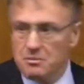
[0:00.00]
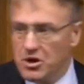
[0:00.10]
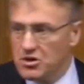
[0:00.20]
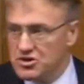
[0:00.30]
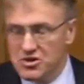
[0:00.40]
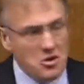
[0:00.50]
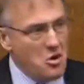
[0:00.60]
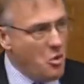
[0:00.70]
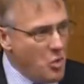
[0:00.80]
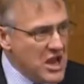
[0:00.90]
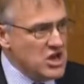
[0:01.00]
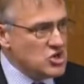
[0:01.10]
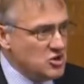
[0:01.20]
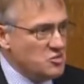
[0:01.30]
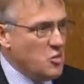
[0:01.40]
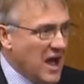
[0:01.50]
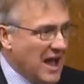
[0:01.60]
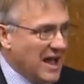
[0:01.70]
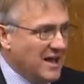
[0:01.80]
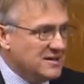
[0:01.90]
because we should
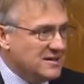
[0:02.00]
wear